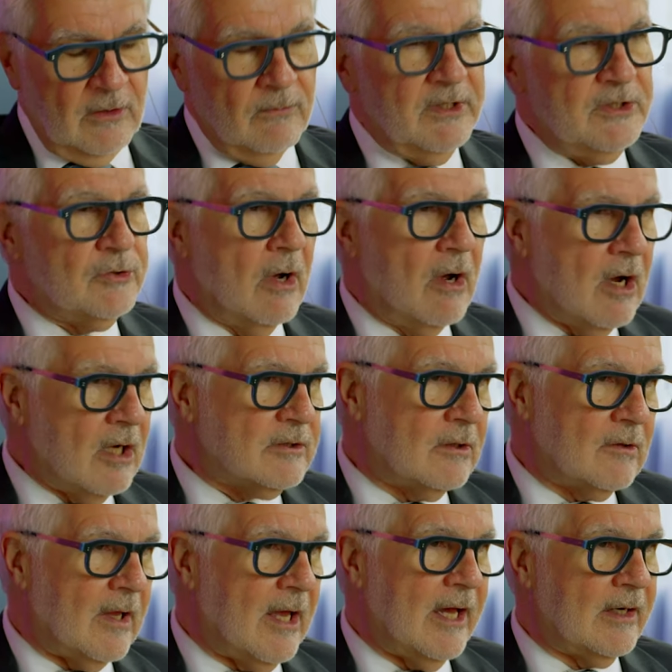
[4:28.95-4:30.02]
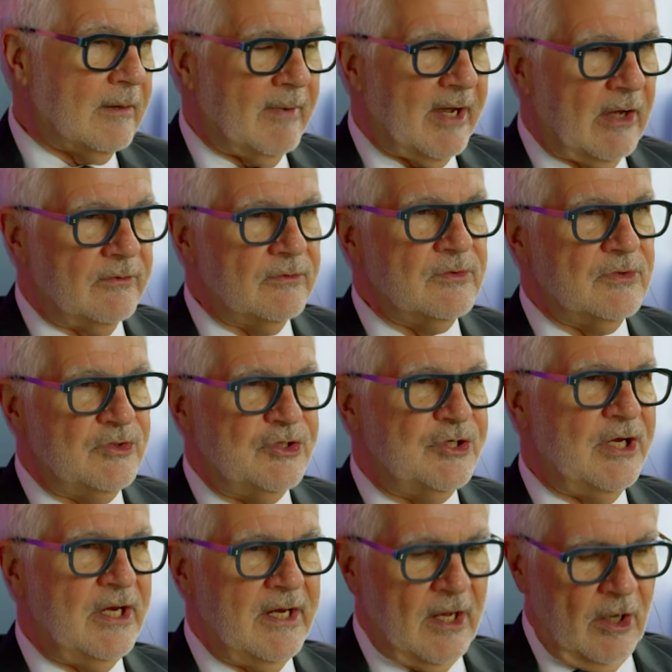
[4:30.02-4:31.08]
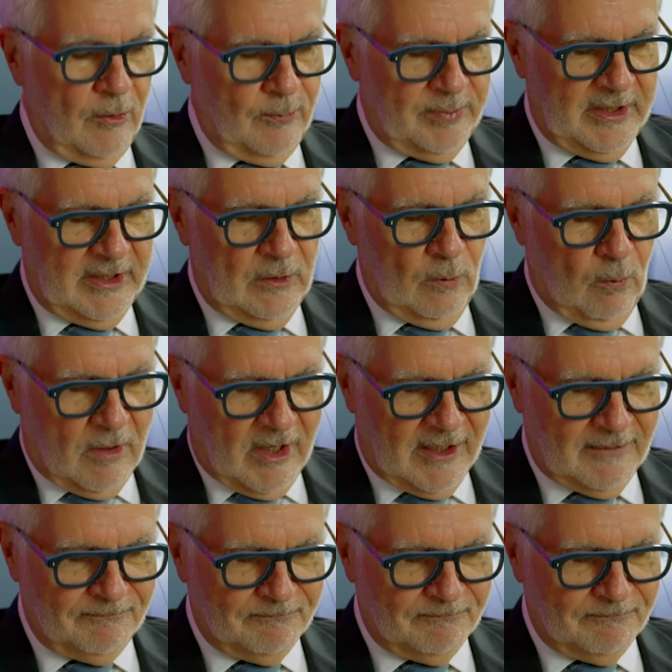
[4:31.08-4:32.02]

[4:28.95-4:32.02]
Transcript: we talked a lot about GLP-1.